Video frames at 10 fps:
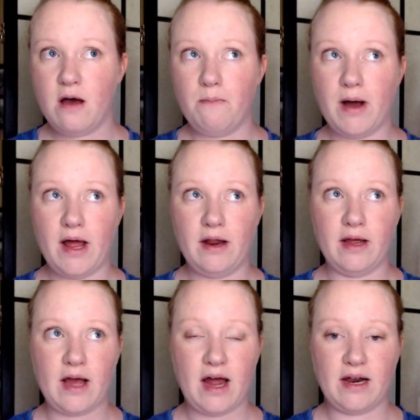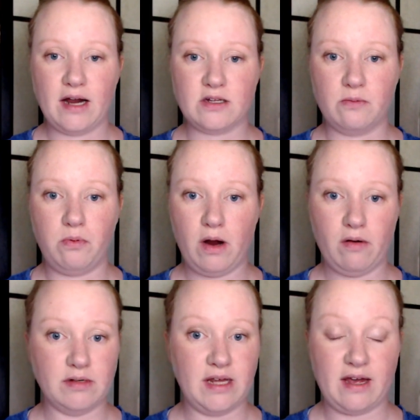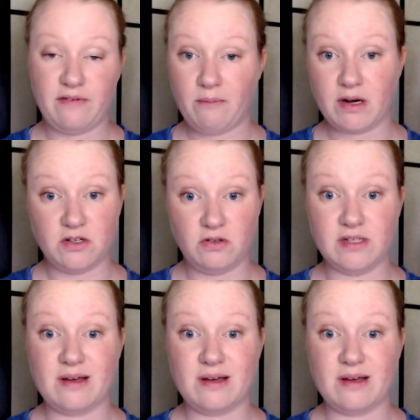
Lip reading: but it kind of got to the point where I was like, if I'm going to do this,